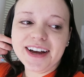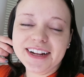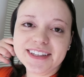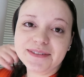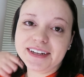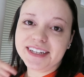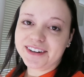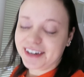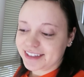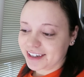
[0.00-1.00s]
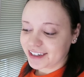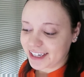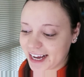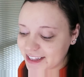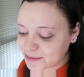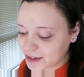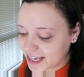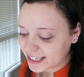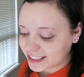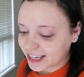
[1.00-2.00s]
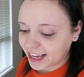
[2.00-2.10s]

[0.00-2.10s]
And so we had dinner at his uncle and aunt's place,